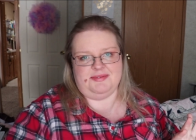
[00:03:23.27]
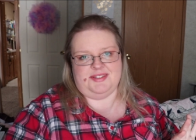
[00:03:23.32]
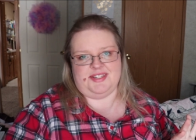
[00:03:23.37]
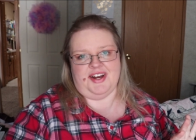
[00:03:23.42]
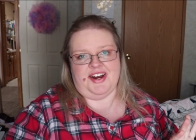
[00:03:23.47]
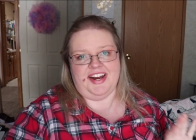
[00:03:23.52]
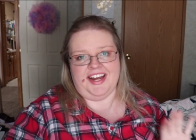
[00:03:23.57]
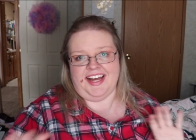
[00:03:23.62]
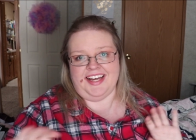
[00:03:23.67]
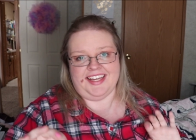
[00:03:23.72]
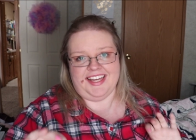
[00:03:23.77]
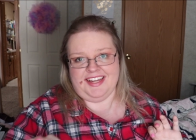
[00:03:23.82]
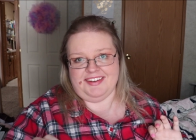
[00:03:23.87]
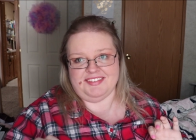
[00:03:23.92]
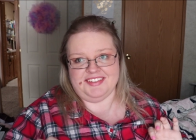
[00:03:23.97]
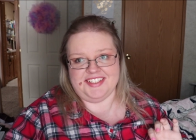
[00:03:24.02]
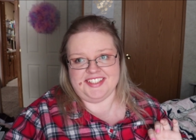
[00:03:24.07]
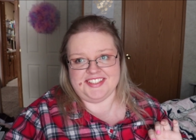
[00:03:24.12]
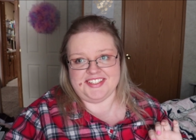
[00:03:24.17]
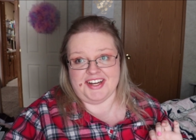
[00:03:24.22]
sorry, I
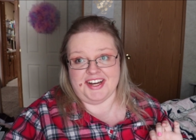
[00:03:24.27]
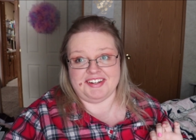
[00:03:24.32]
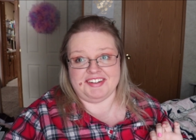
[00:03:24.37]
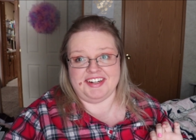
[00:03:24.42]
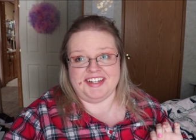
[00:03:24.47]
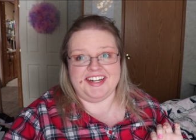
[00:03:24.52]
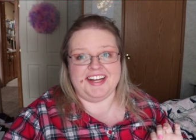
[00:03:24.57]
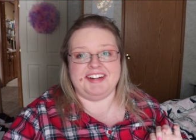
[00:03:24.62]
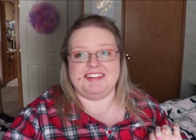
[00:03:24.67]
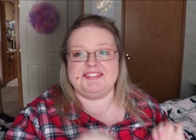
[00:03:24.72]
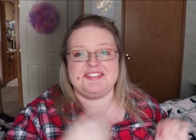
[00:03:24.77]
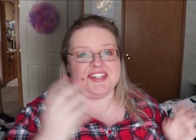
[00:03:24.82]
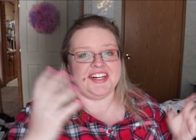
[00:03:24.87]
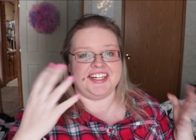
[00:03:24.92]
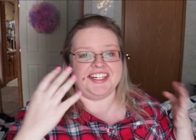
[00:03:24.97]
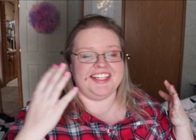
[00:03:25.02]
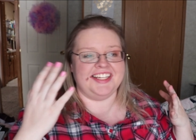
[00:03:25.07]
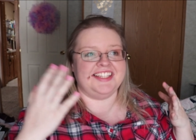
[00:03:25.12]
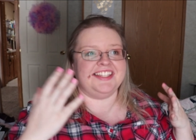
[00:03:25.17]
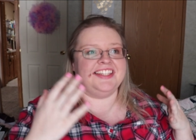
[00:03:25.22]
can't really talk right now. I'm
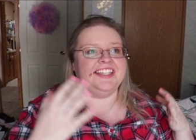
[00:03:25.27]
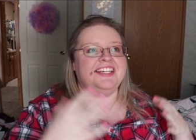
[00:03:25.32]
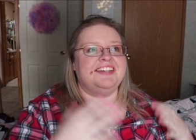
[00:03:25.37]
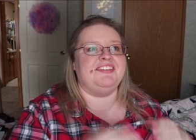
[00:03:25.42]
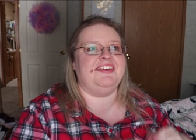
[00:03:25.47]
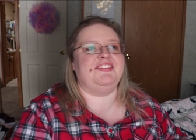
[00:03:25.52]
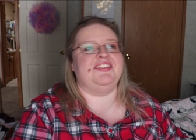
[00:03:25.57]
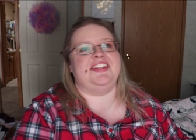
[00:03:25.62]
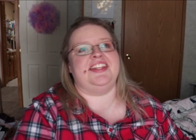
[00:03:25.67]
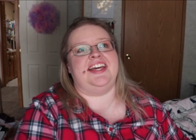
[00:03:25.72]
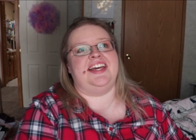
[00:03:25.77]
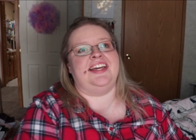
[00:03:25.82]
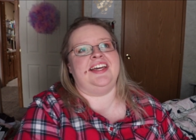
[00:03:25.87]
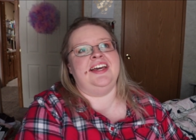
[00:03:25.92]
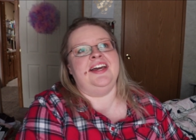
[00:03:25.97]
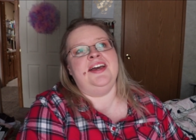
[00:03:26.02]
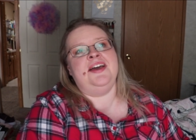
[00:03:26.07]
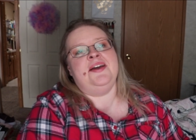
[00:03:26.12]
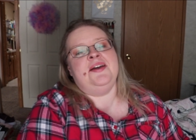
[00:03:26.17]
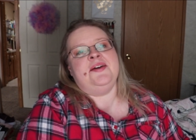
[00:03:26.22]
trying to, like, think of everything.
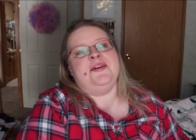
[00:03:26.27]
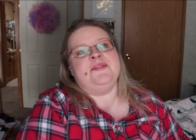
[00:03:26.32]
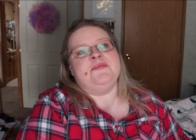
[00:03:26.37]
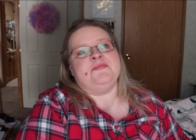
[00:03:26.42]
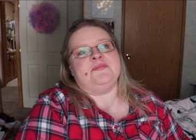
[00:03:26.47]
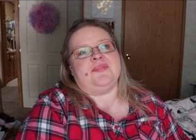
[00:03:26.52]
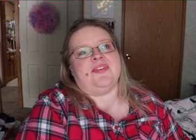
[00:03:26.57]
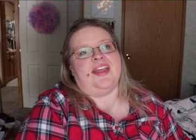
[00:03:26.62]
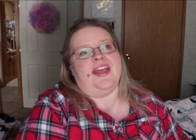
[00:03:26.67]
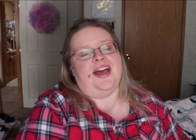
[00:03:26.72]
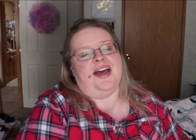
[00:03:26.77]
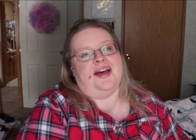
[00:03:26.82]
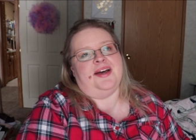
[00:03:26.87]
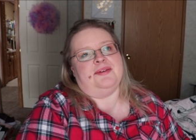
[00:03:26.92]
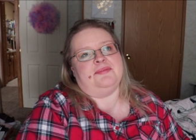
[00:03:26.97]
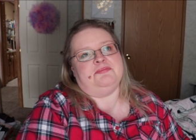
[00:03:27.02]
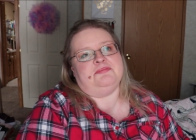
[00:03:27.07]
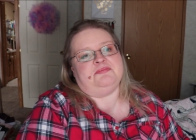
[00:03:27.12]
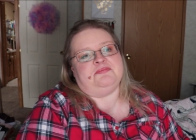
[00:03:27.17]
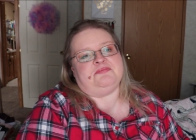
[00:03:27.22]

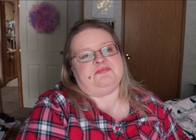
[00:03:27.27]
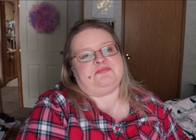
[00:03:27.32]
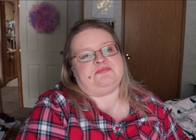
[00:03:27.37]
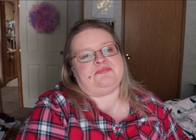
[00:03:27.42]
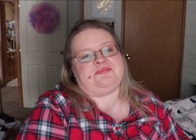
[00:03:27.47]
Um,